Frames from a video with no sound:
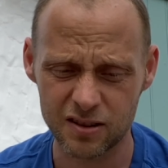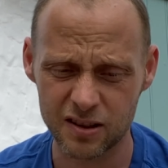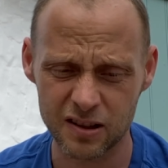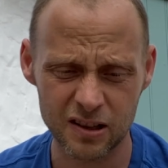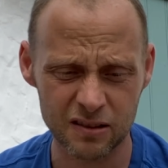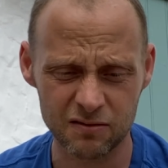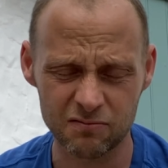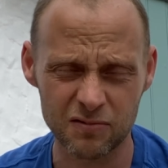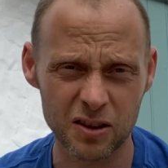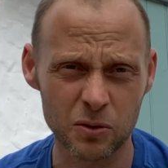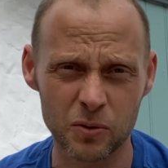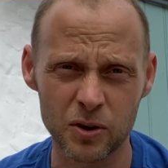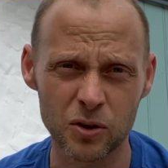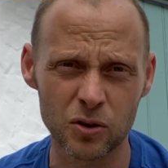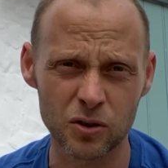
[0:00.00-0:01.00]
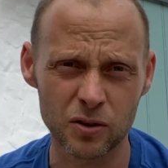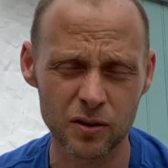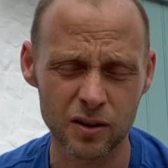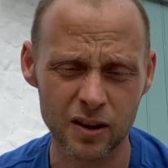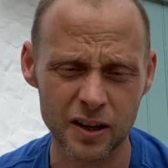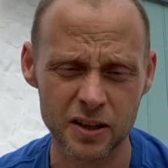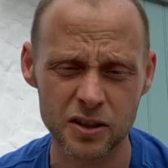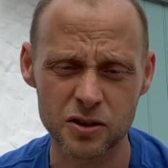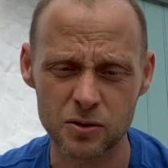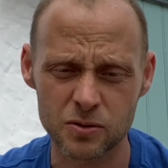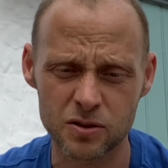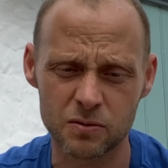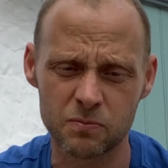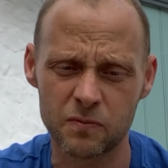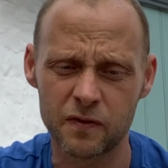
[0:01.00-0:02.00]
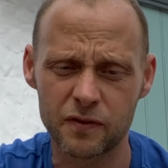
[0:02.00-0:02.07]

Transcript: They were no good. I did use them